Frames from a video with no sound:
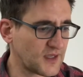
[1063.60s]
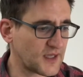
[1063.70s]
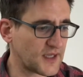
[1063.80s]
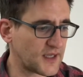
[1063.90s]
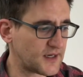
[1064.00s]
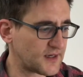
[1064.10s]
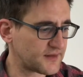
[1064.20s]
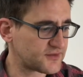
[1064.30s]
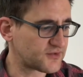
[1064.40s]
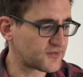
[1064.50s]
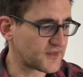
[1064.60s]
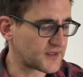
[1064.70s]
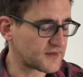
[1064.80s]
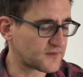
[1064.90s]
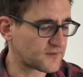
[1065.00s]
And I just
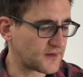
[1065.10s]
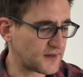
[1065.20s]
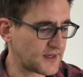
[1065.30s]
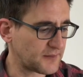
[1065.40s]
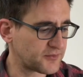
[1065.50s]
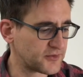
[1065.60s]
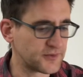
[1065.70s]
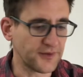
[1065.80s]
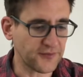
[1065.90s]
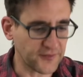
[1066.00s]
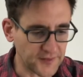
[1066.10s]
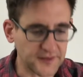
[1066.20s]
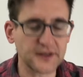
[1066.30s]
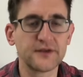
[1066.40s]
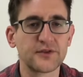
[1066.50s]
think it's absolutely
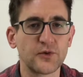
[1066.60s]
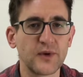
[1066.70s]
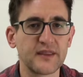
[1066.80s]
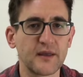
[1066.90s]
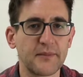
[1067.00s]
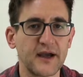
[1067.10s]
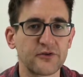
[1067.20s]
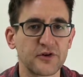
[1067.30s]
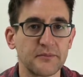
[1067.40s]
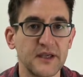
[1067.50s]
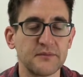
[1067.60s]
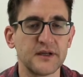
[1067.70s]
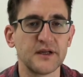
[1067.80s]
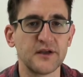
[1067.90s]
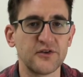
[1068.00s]
silly the way that Patrick
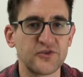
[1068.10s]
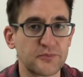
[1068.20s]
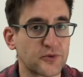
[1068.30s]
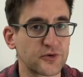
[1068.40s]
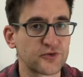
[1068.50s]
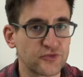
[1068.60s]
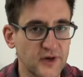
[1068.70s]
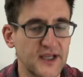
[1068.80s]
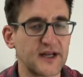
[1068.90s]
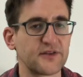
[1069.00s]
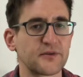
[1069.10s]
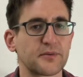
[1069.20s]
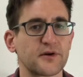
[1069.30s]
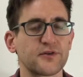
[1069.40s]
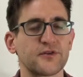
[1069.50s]
Bateman is portrayed as a
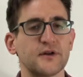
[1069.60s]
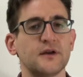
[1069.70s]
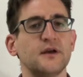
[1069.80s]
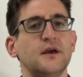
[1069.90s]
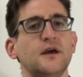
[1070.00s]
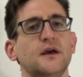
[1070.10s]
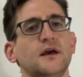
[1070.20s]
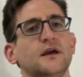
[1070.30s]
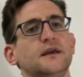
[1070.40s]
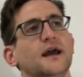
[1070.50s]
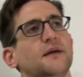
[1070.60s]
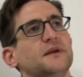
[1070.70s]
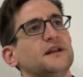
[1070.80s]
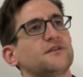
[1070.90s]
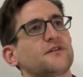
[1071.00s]
person. Yeah, I
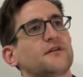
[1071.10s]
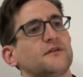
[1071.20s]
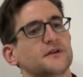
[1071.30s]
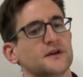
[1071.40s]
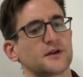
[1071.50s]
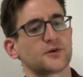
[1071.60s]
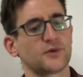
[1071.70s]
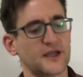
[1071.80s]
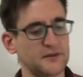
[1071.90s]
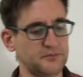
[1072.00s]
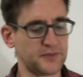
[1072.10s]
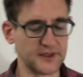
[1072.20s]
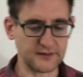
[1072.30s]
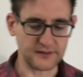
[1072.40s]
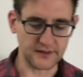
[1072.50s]
mean, he's a serial killer, right?
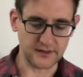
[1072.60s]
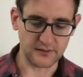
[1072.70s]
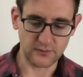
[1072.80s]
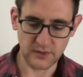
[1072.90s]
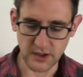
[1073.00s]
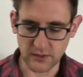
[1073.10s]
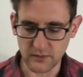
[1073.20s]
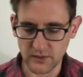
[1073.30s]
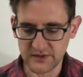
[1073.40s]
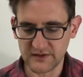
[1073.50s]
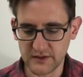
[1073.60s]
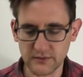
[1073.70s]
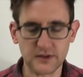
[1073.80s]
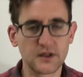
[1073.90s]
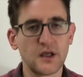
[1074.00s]
But, what's he doing?